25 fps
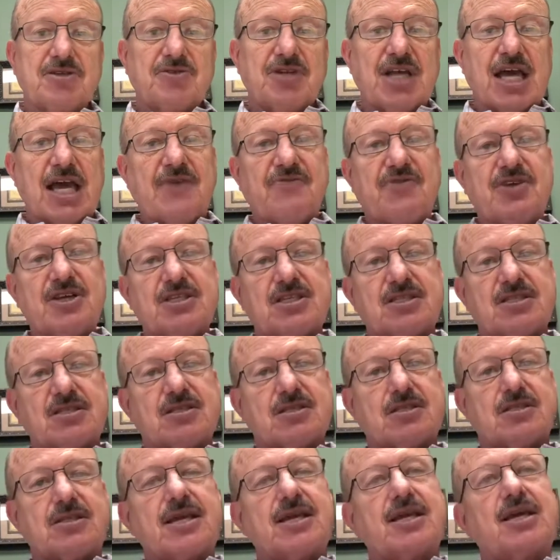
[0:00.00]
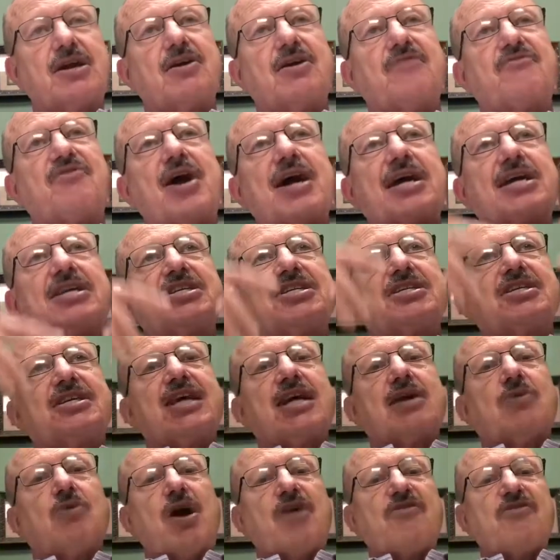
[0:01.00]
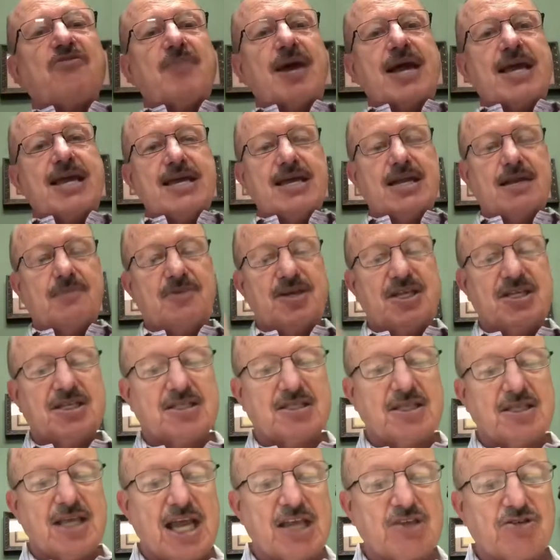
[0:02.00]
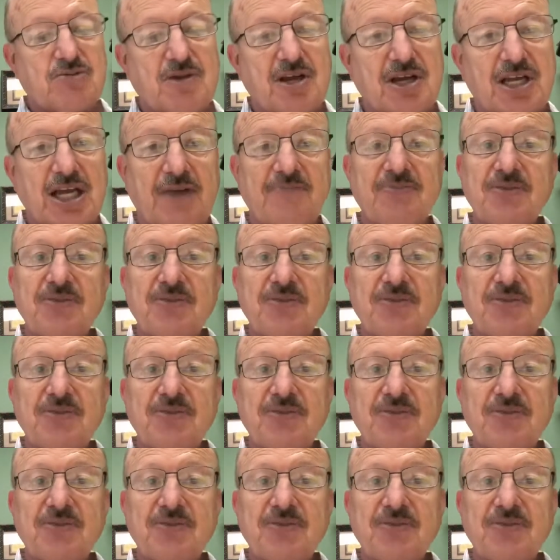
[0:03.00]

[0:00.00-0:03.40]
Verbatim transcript: So David is thing here. If I could just get away from my enemies, things would be okay.